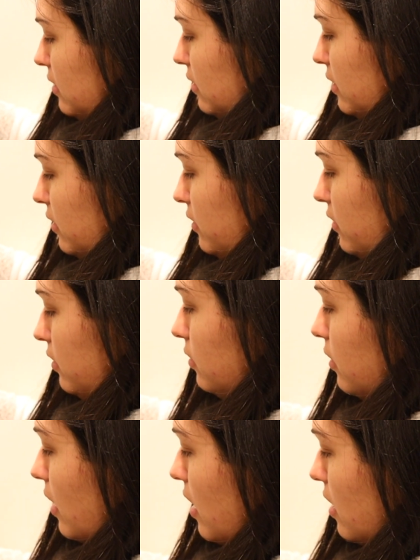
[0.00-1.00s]
There's 2
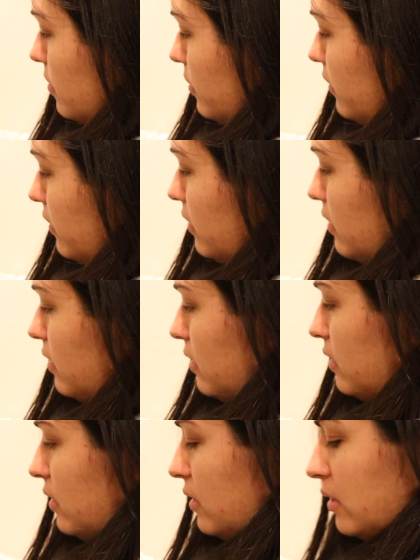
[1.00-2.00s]
cups.
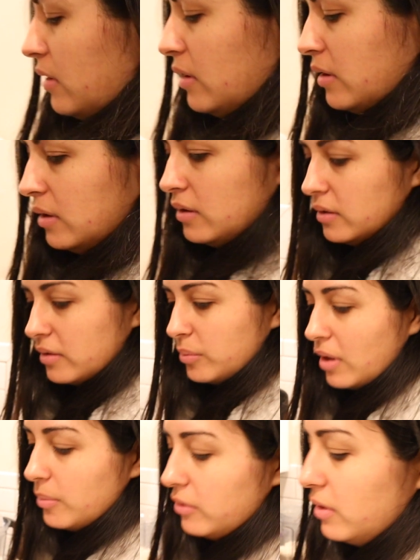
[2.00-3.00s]

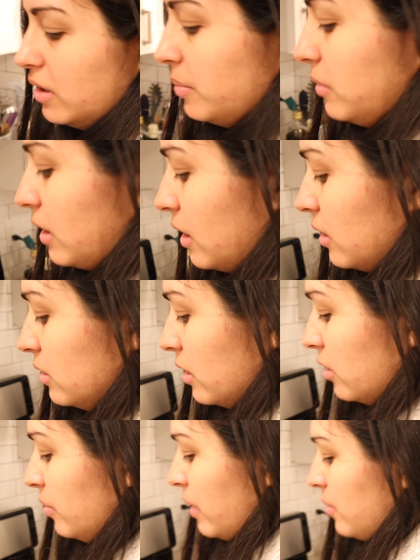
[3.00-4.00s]
Sometimes you end up needing a
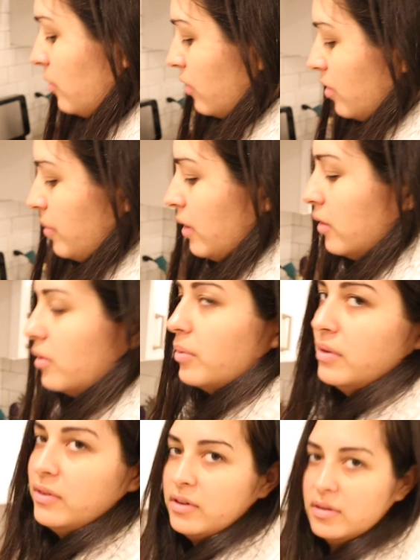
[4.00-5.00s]
little bit more milk
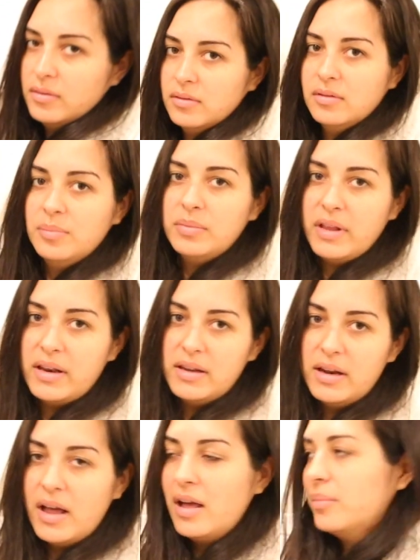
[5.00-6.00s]
once you blend
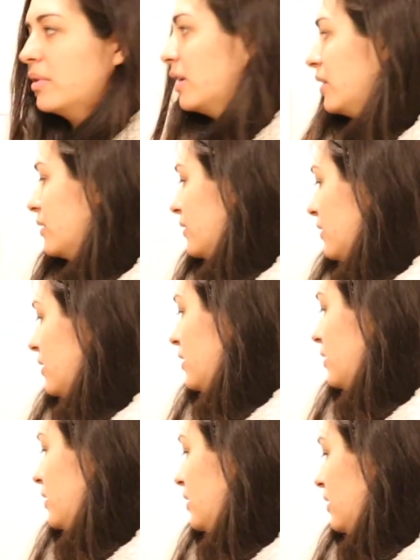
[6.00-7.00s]
it up, because
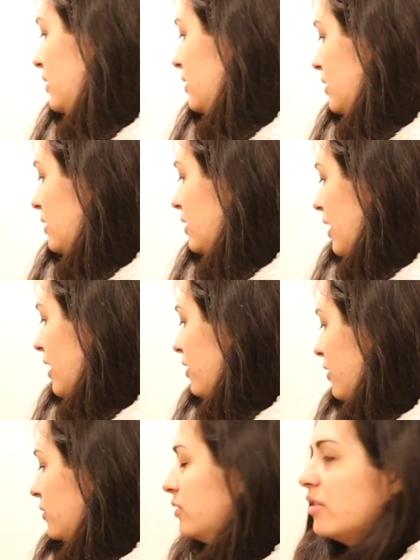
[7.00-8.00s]
I don't
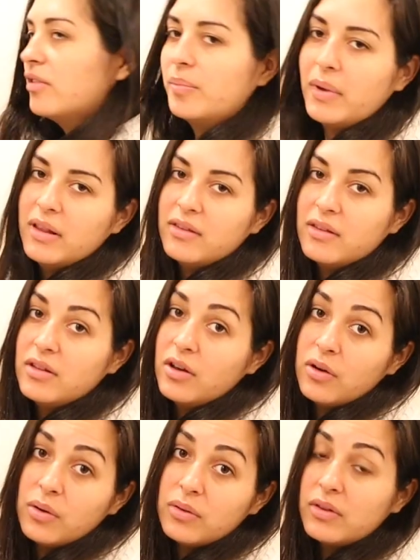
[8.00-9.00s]
know, it just depends on the
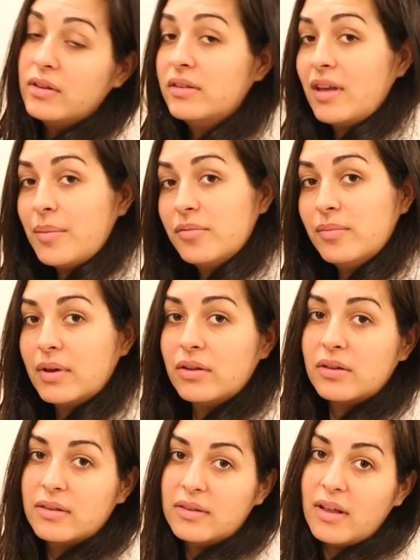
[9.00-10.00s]
oats and the type of
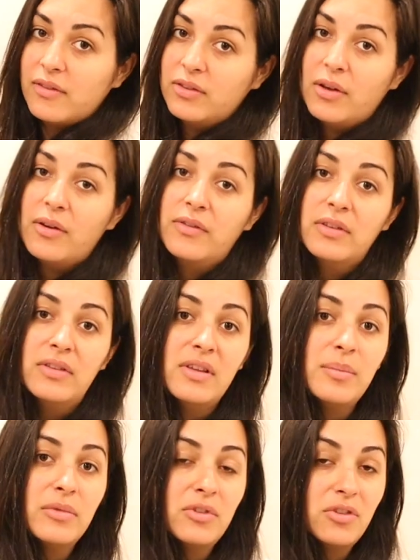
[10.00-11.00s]
milk and stuff. So if it
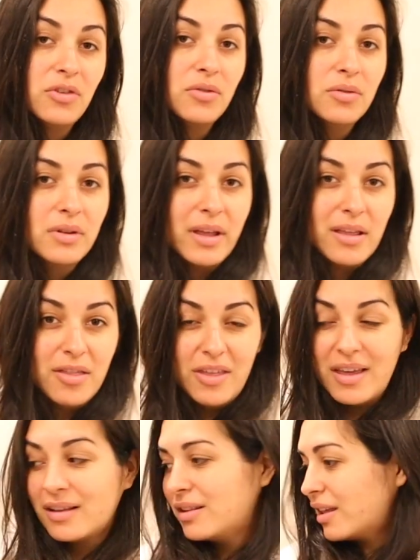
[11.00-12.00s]
seems too like
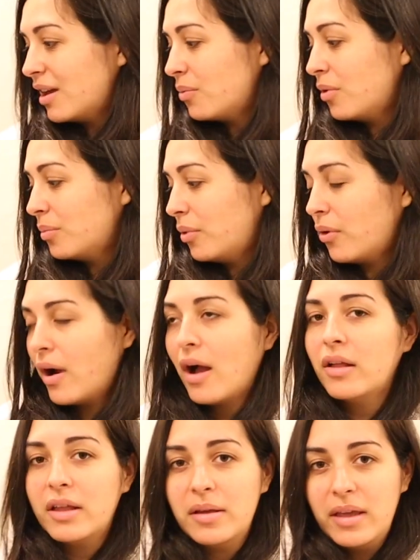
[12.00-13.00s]
thick, like it won't pour
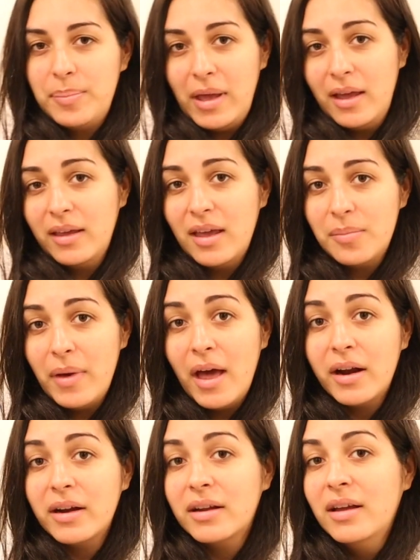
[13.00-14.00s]
out like pancake
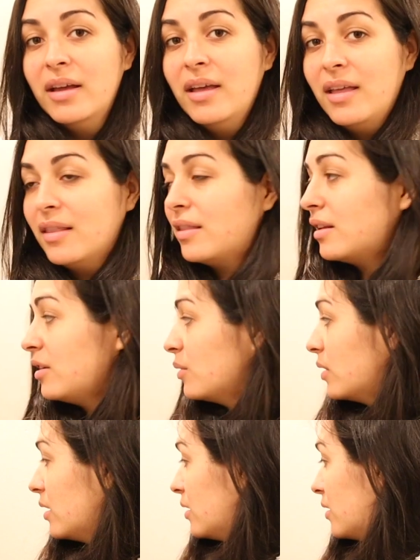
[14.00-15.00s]
batter, then you
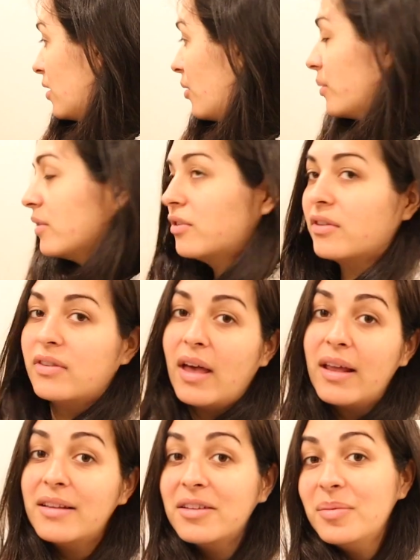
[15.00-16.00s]
can always just
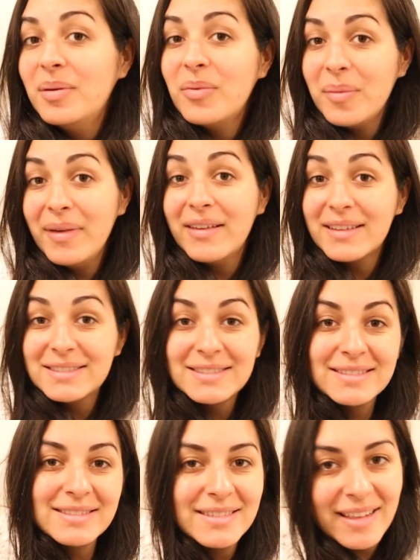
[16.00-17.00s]
add a little bit more milk.
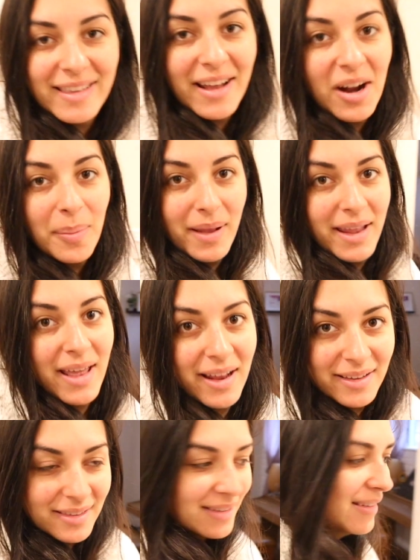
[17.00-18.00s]
Let's add our
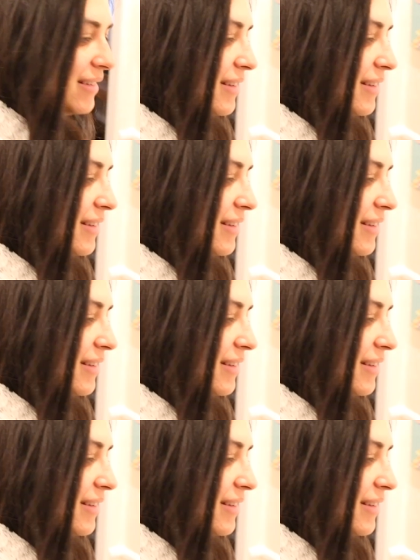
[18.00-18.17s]
bananas.